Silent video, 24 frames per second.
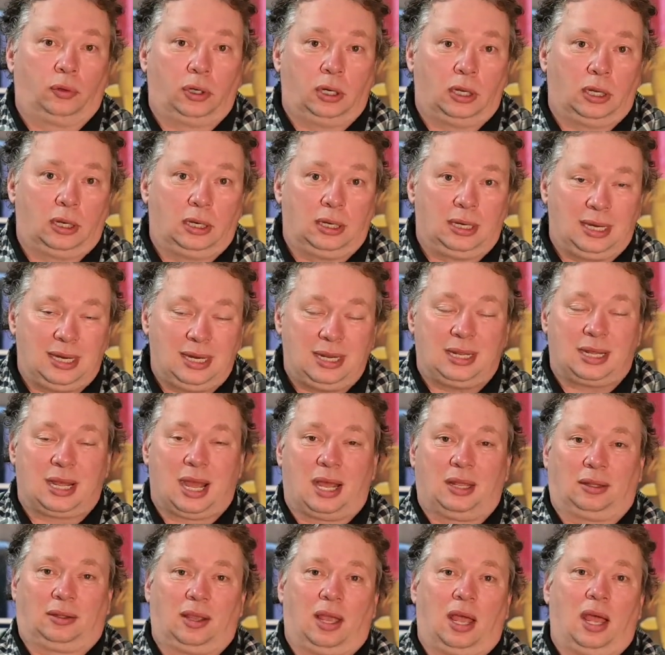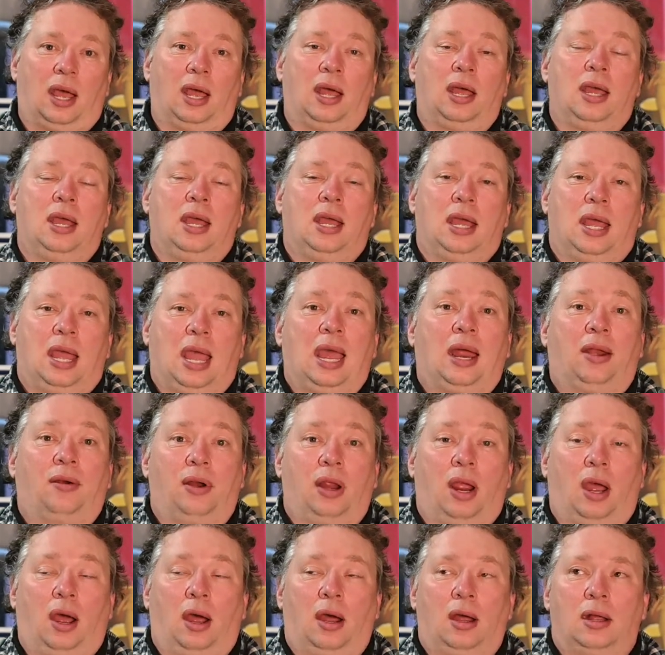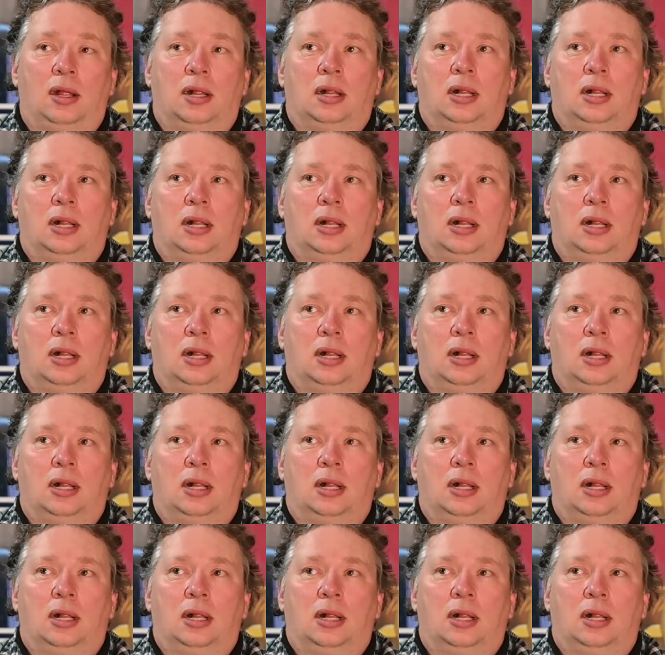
the Niigata area,